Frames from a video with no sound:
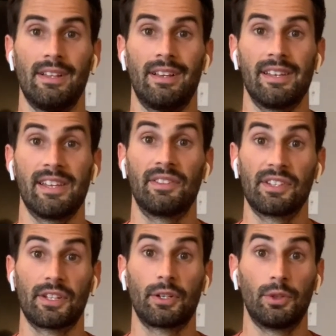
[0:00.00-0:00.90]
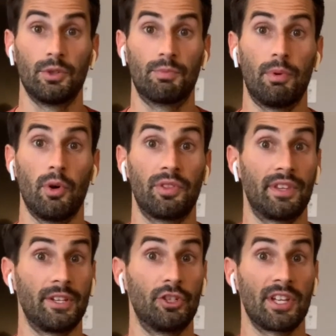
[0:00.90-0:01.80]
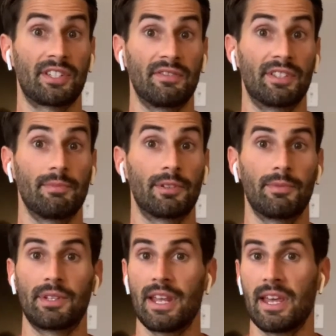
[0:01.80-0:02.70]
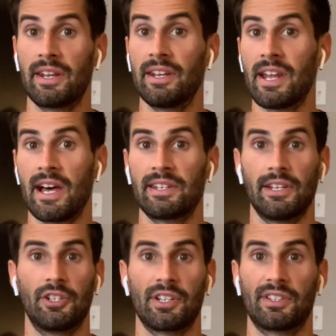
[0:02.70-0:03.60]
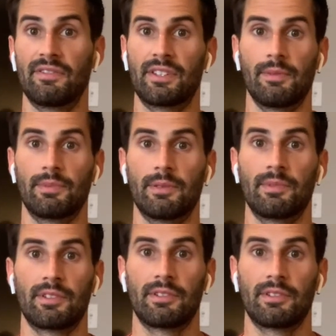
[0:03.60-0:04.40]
And this includes both digestive symptoms and non-digestive symptoms.